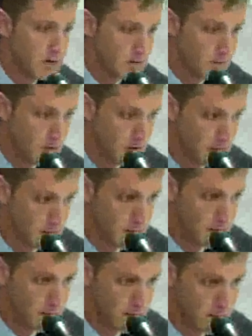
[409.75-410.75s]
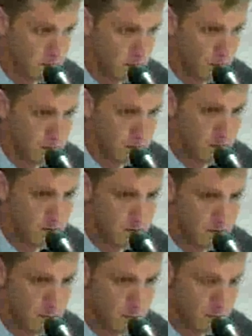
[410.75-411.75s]
Being a little bit younger
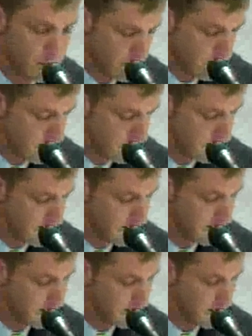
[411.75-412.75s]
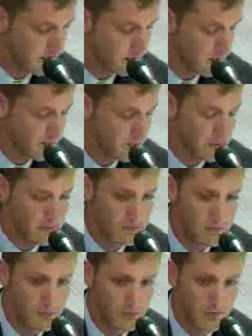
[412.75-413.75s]
than most that run for
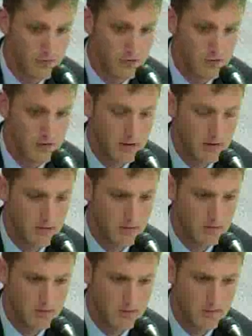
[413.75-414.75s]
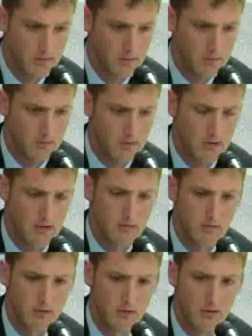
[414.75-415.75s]
this position, I guess you could say
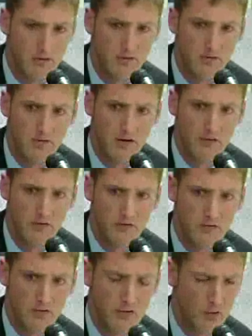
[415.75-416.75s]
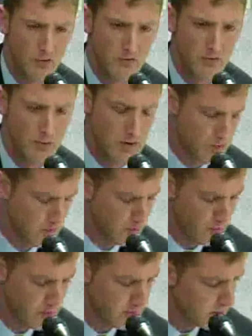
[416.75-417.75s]
the youngest in town history according to the papers,
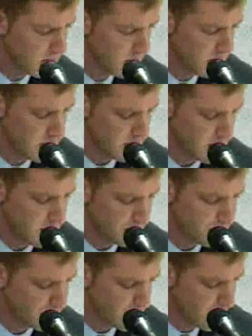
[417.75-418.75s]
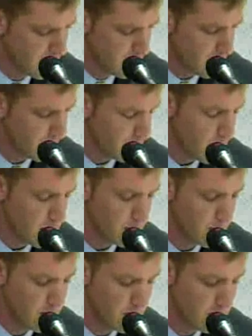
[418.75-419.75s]
but my
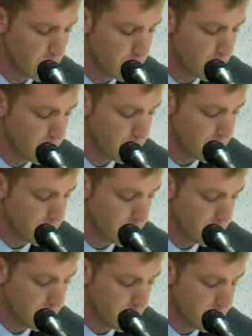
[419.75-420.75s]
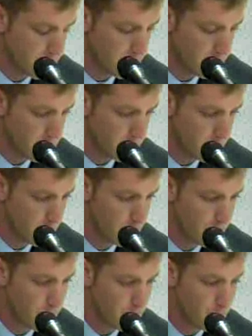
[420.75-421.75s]
philosophy on government, I'm not
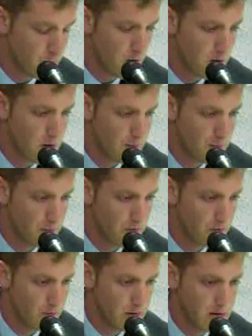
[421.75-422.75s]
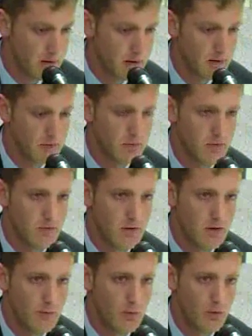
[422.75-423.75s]
too brought up to speed, I guess, to
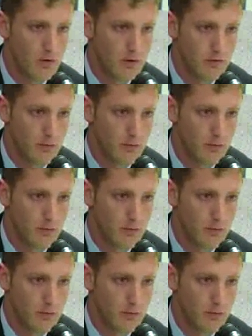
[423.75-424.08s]
say as